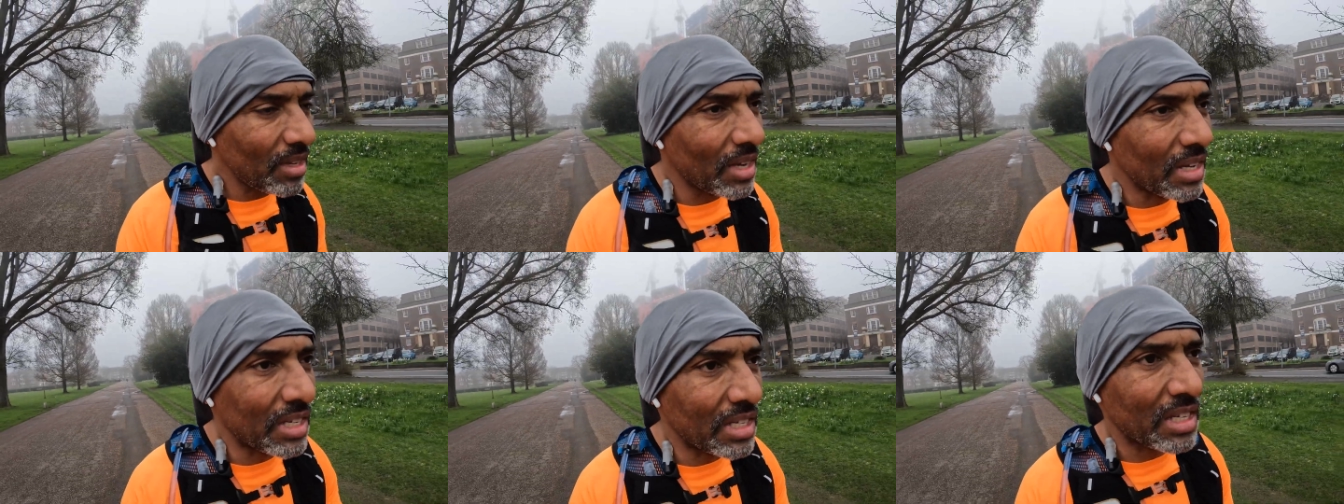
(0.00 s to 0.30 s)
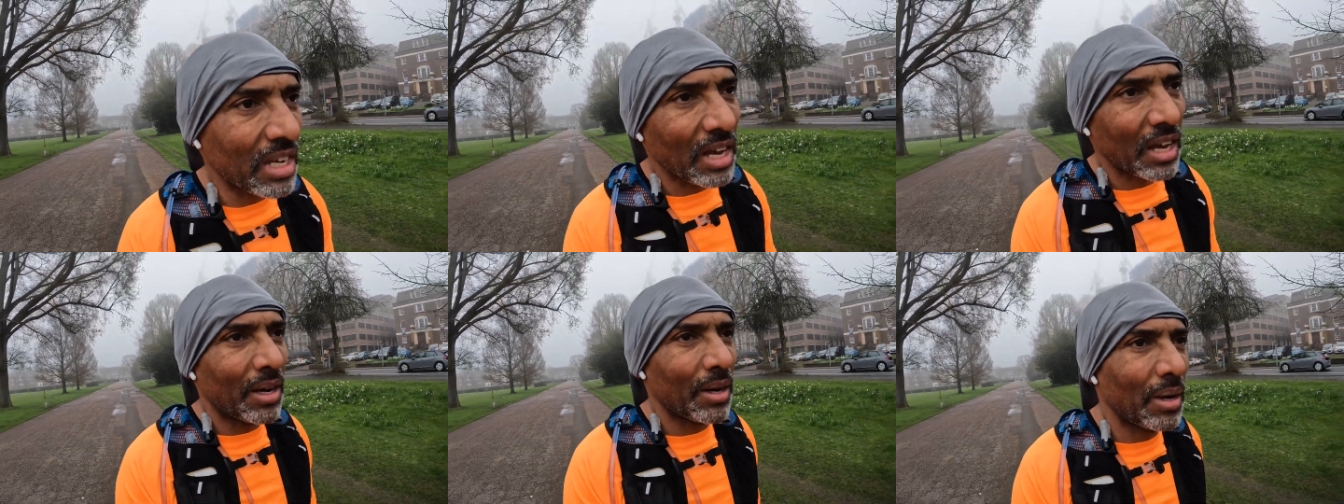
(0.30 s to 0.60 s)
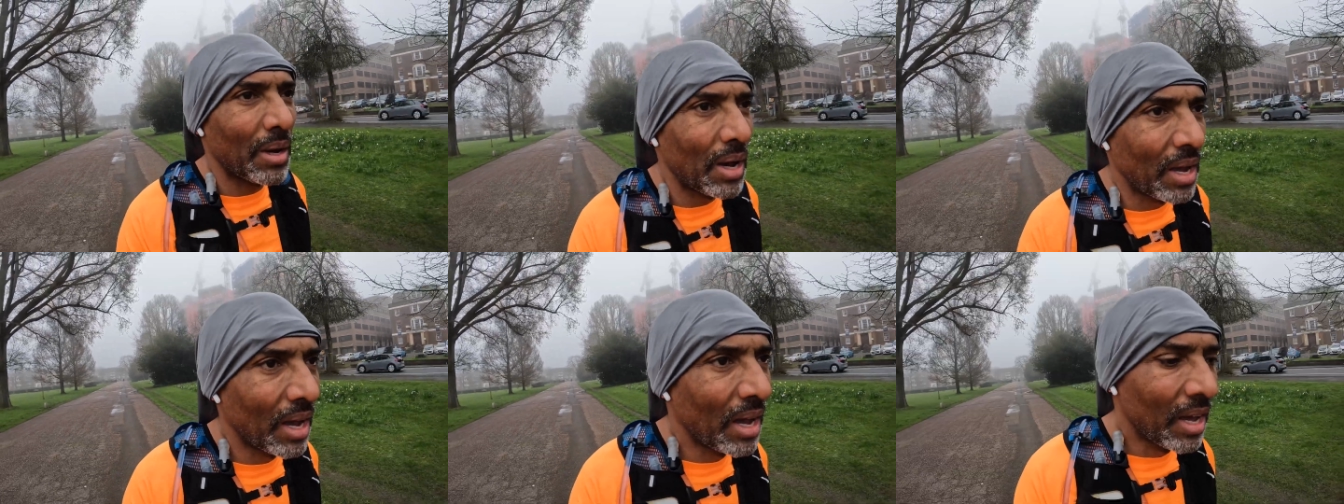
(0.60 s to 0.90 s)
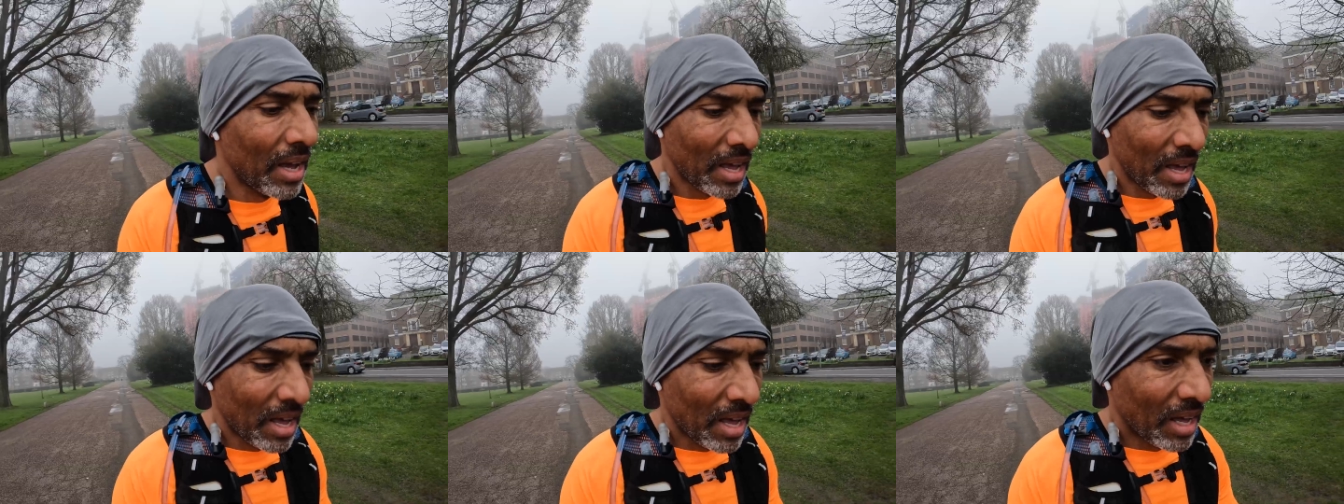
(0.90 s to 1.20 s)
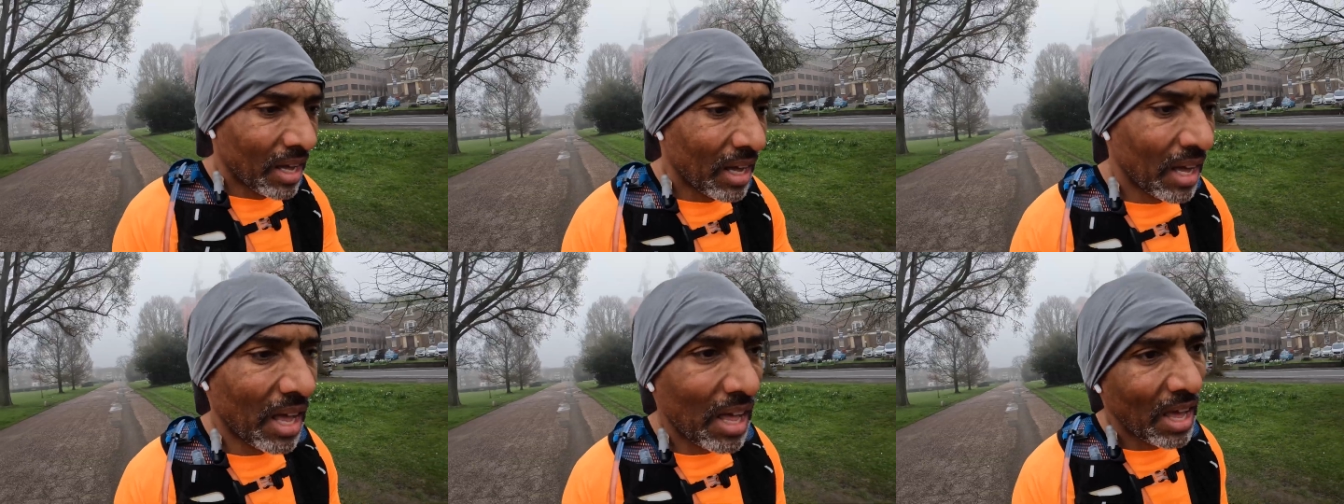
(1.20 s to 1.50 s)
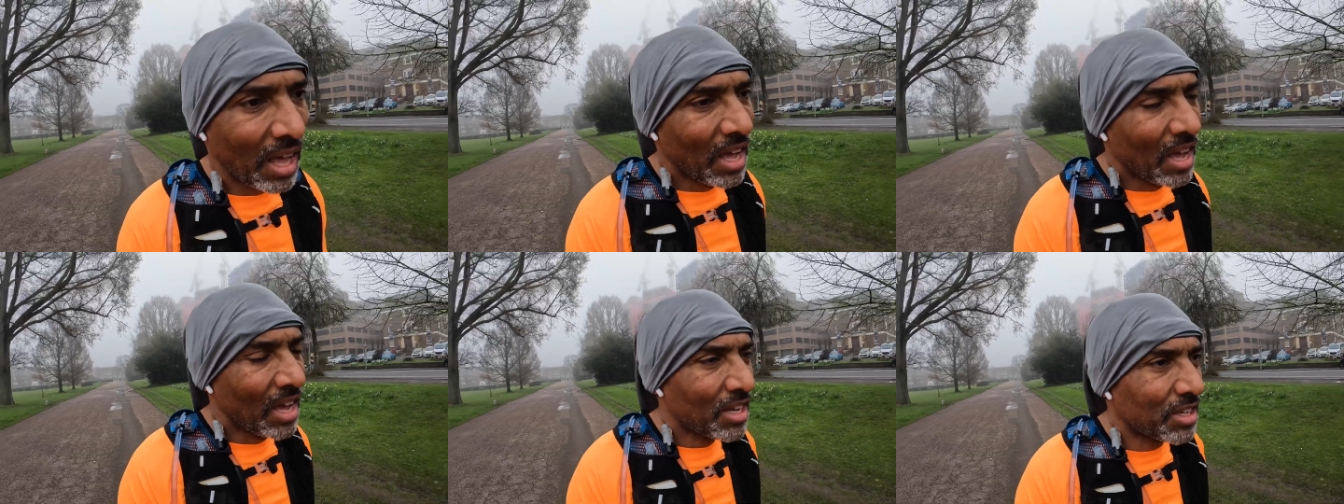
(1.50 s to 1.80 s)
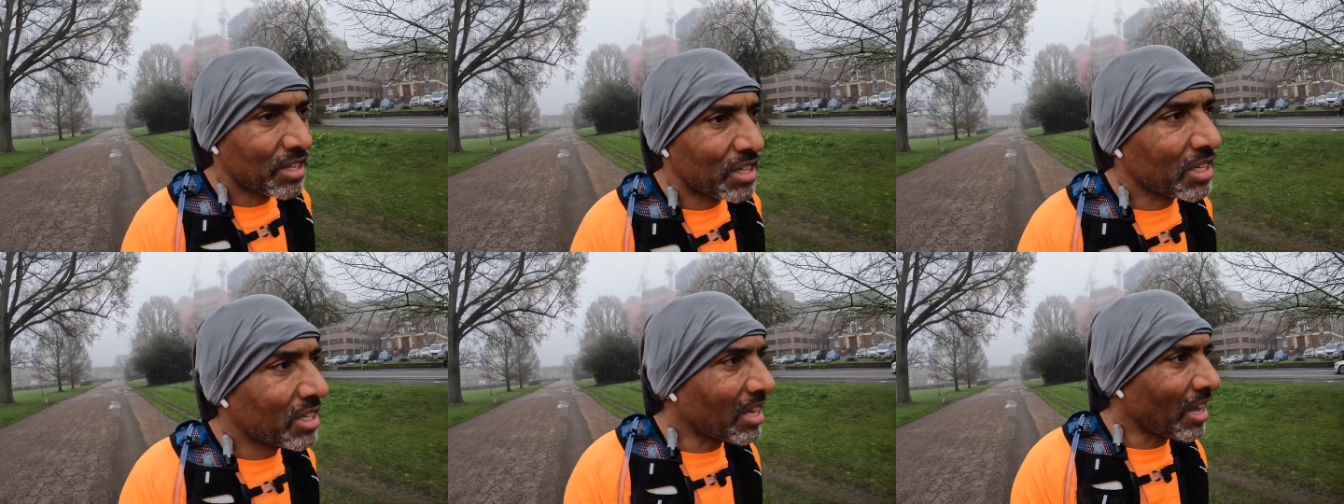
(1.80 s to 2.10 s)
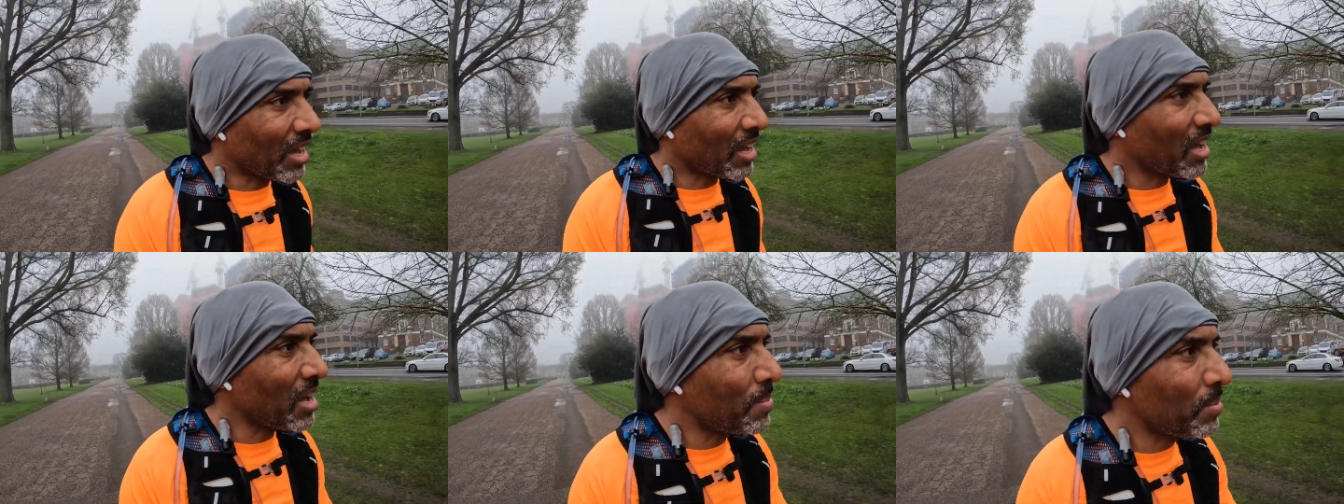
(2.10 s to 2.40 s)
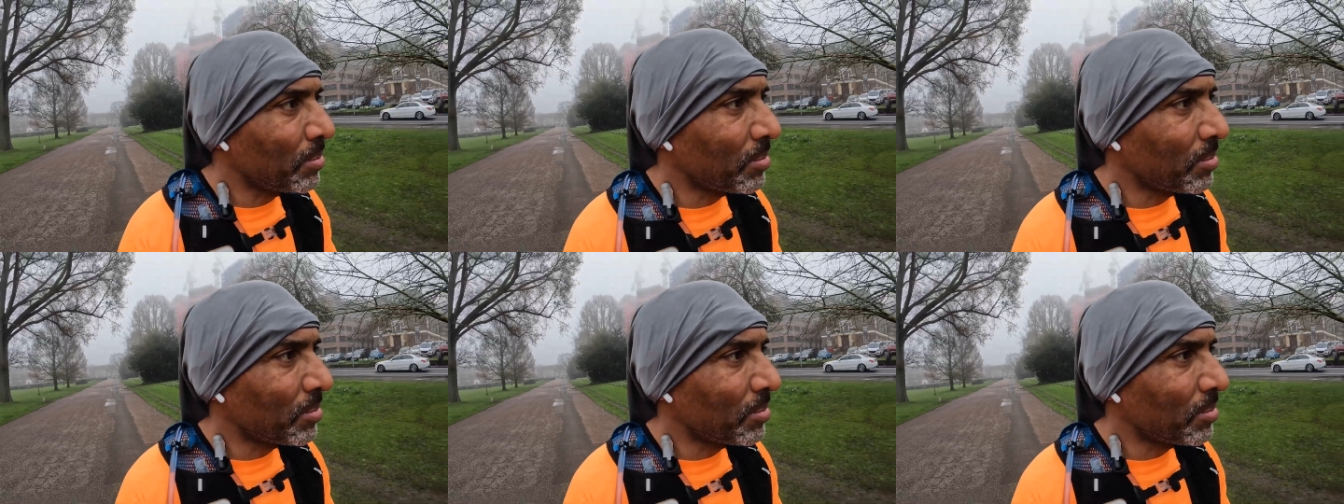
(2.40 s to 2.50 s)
So let's just get a couple